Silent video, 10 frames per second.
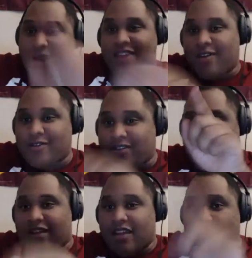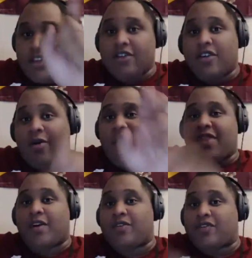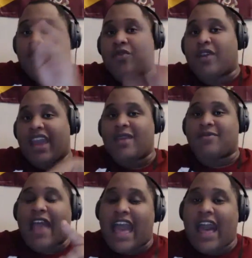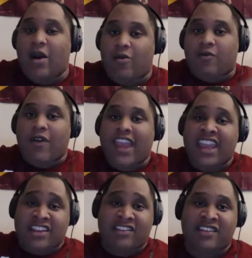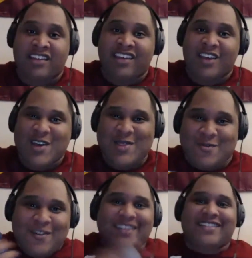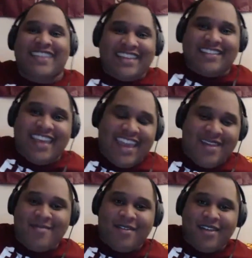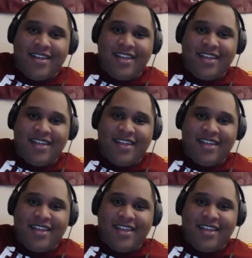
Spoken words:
You know why those two games outranked the Redskins game?